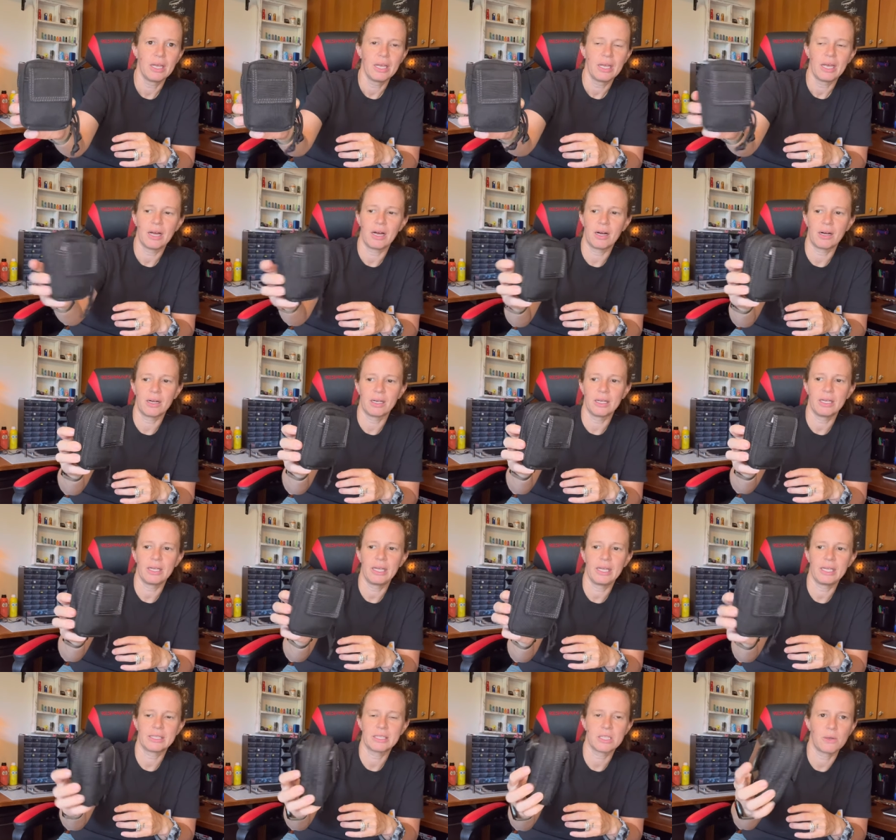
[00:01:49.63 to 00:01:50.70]
Uh,
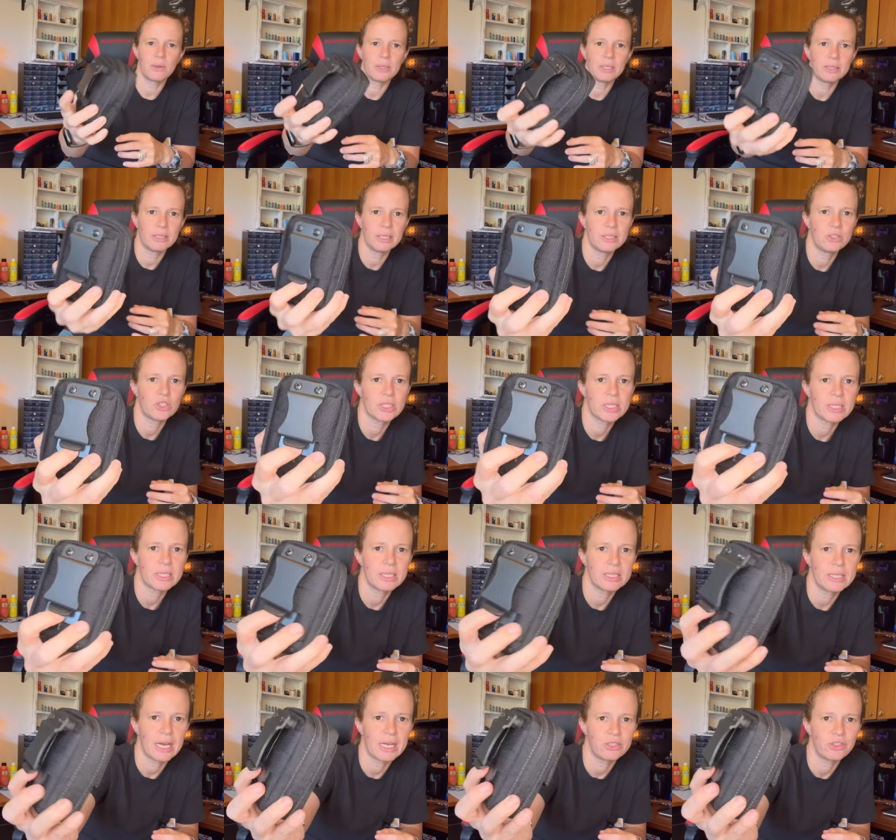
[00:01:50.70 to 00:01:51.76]
and so it, it just
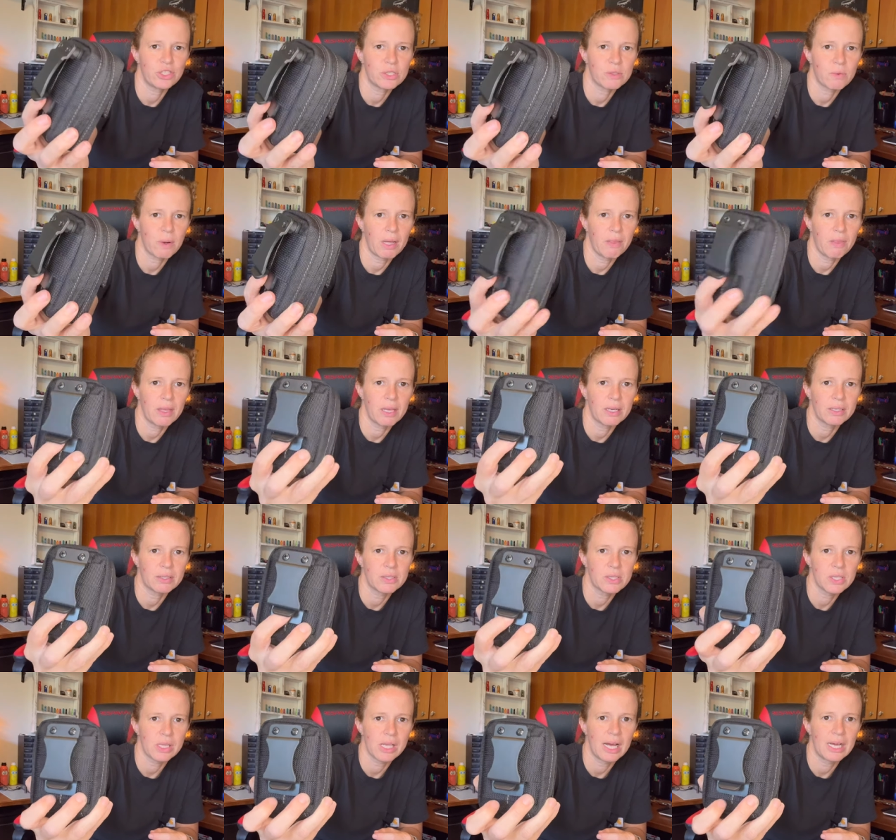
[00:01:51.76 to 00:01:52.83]
attaches right there,
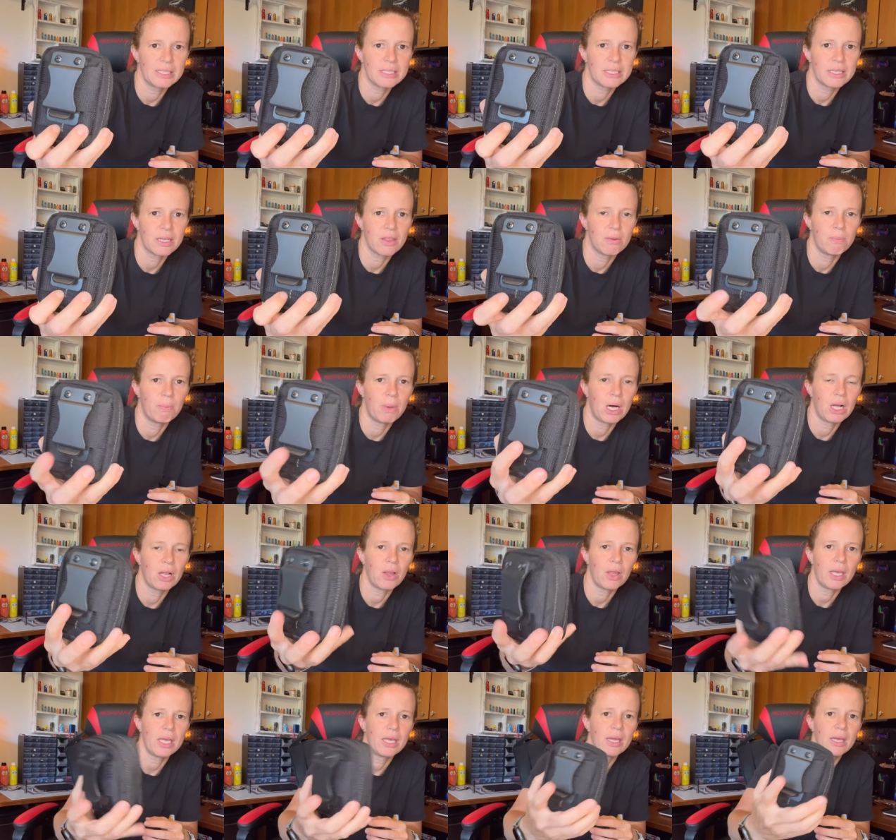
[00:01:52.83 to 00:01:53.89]
slides into the
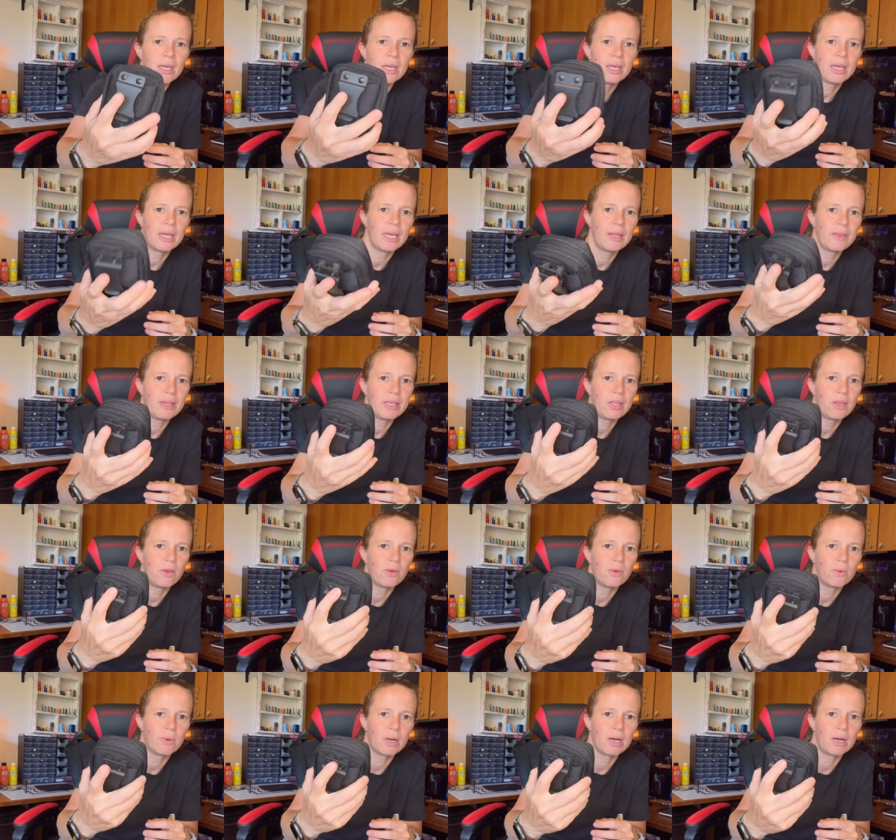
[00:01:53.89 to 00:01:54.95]
MOLLE, and then
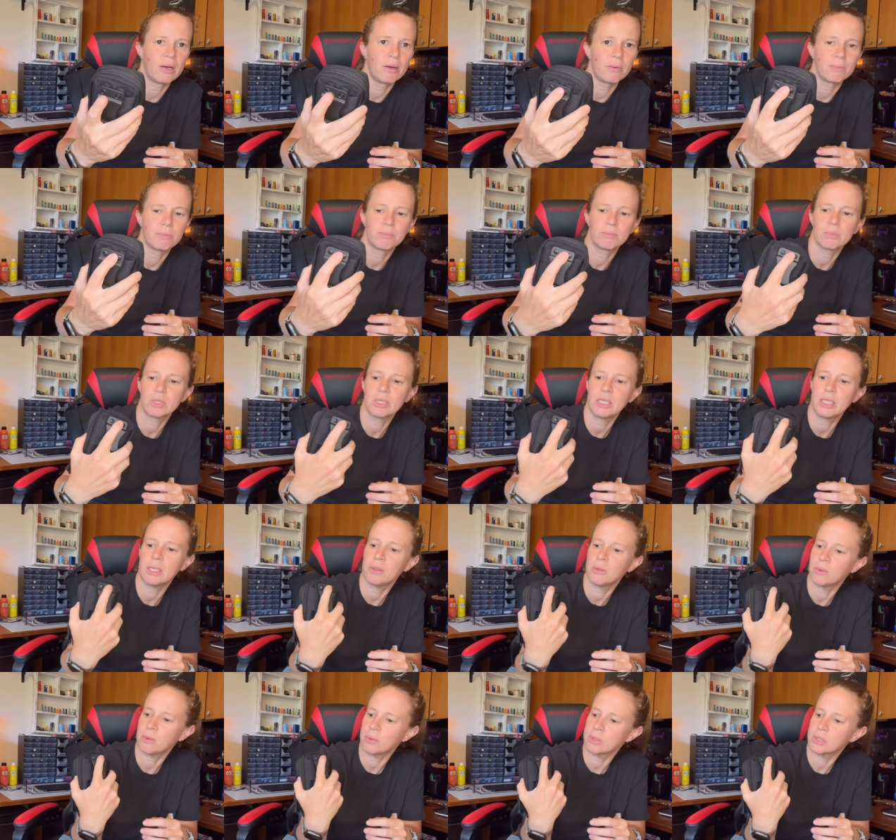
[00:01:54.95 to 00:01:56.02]
you um,
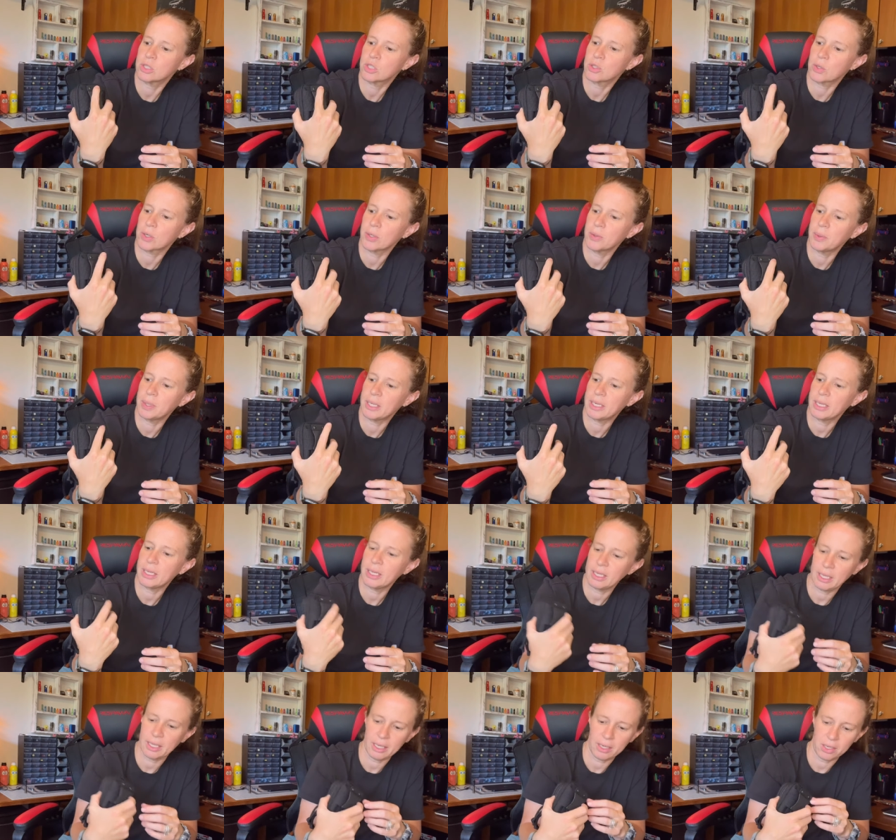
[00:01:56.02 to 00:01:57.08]
you screw it
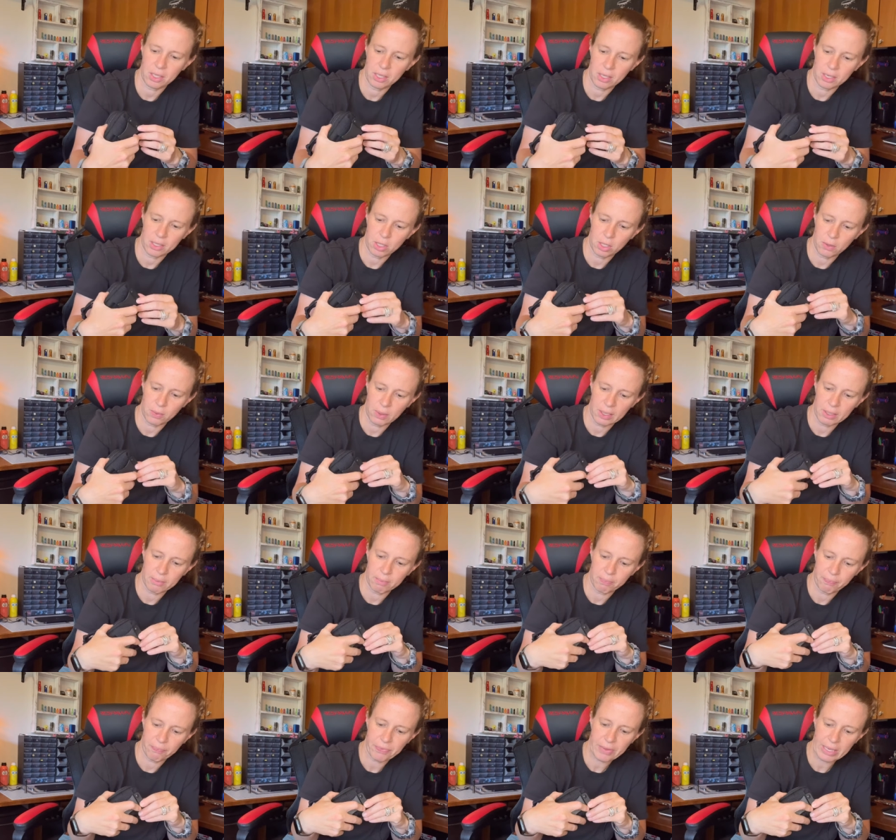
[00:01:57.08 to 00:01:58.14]
in, you uh,
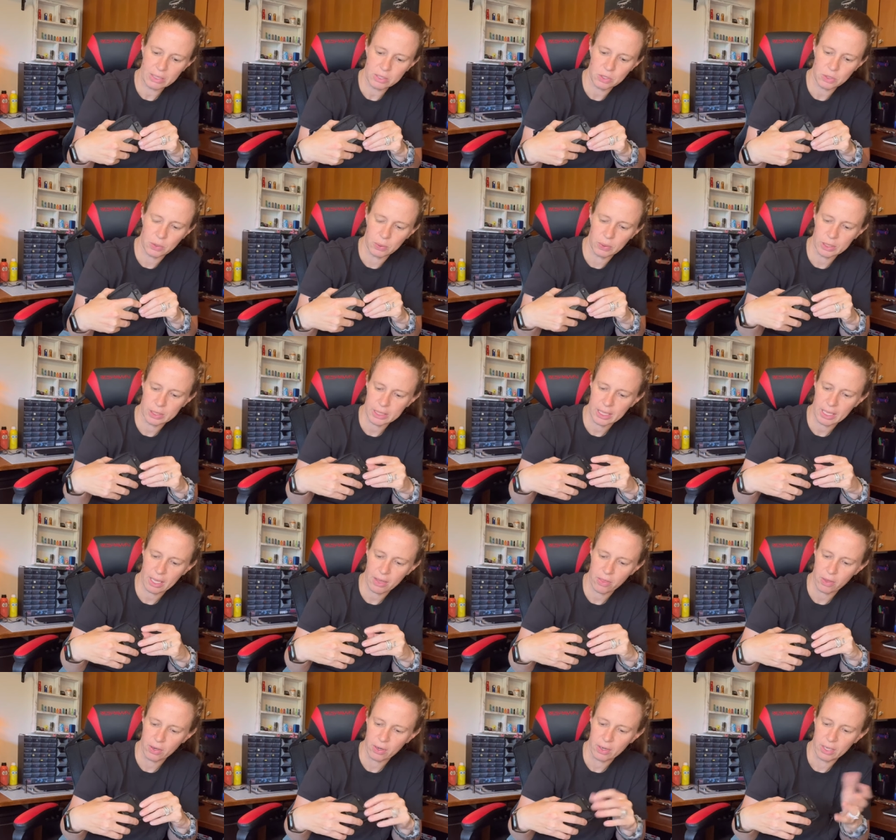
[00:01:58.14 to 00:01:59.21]
screw it
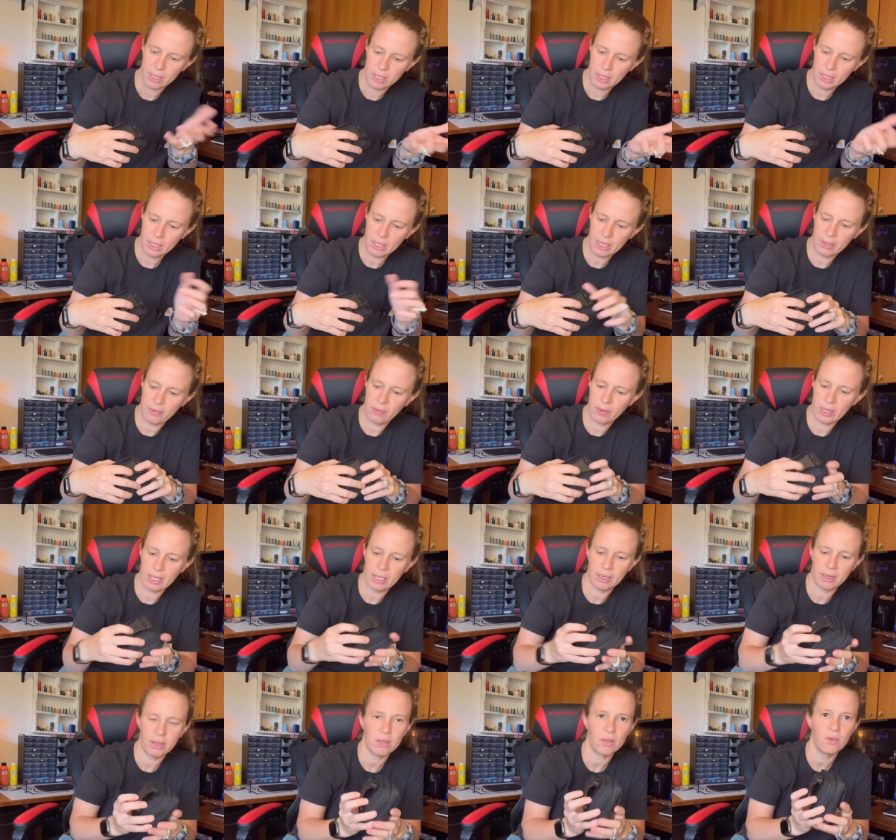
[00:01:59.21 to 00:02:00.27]
together, and
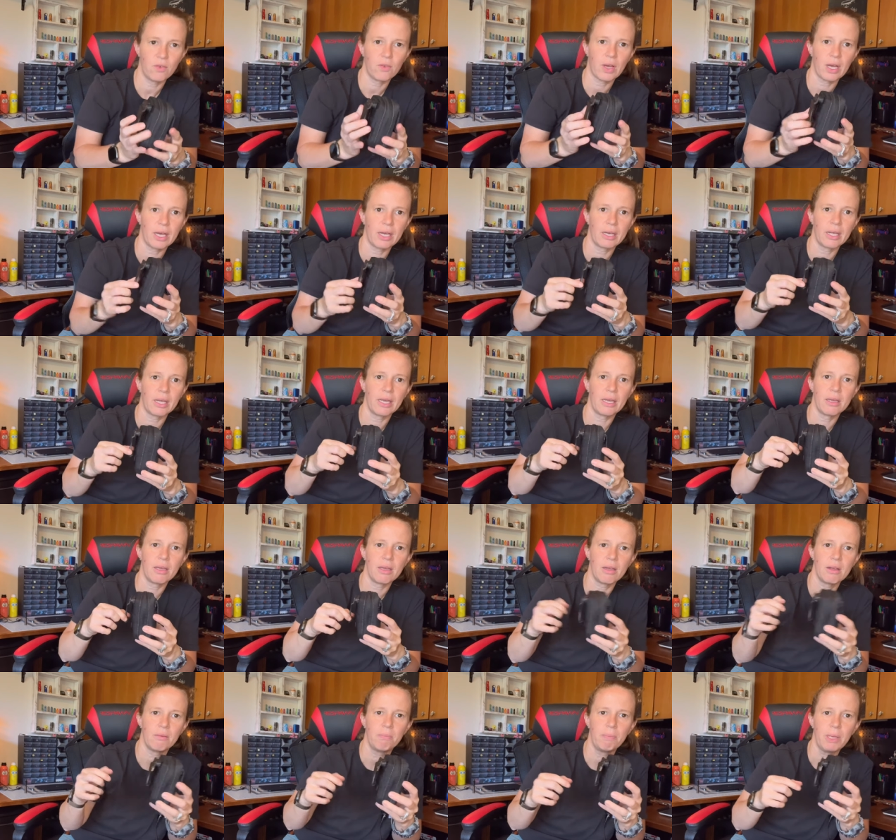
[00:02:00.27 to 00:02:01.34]
then you've got a
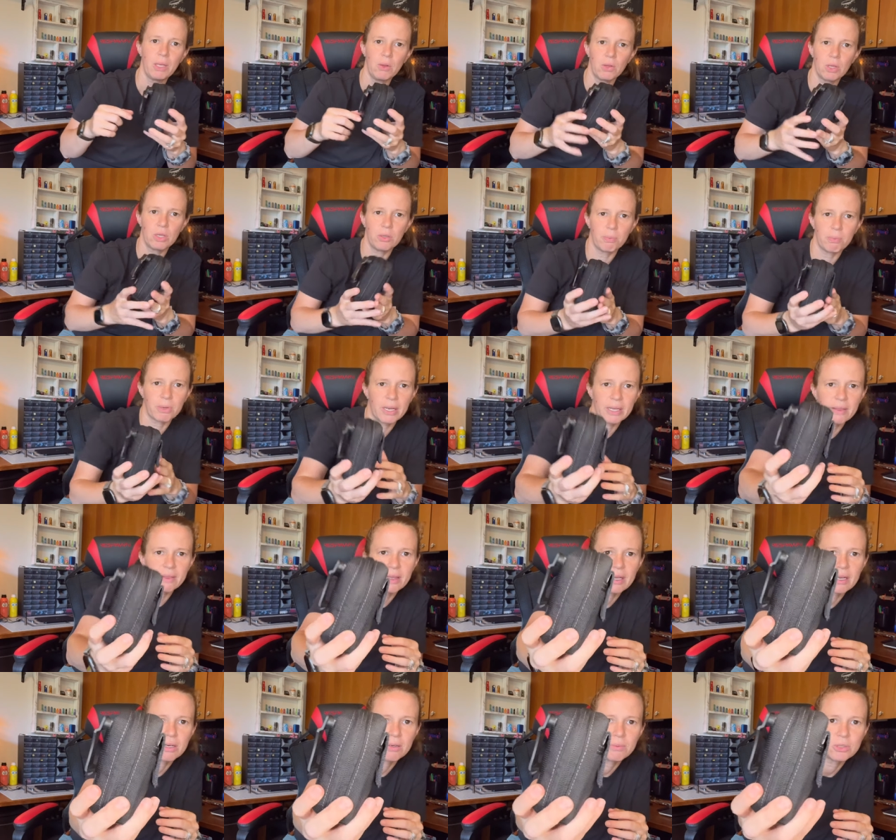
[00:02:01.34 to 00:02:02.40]
belt loop right
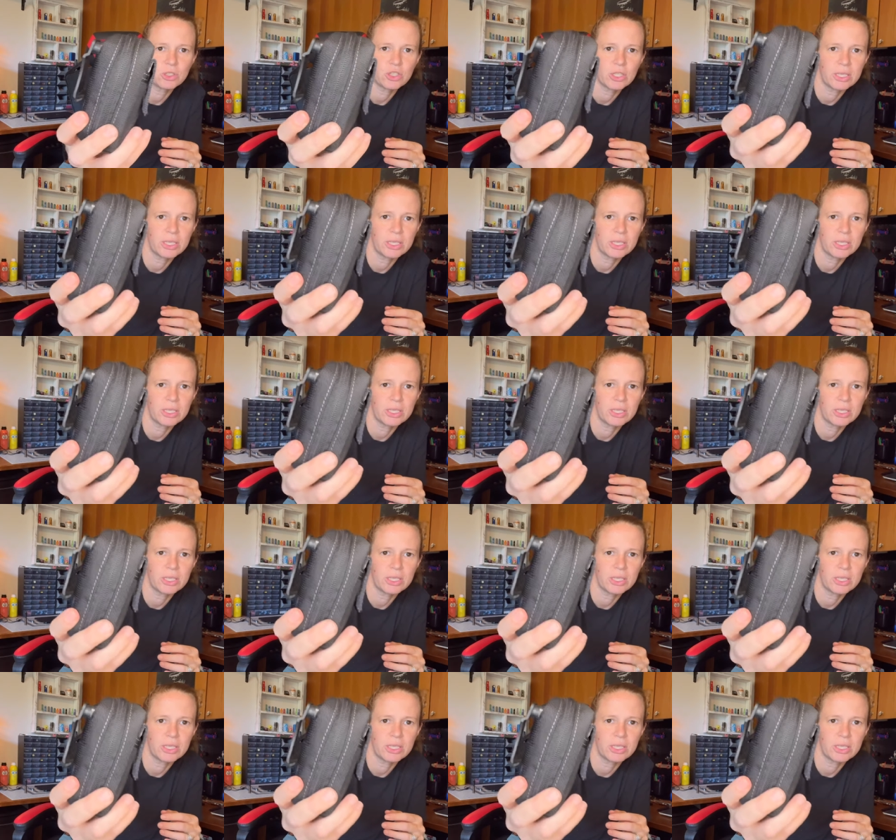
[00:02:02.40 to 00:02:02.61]
there, which I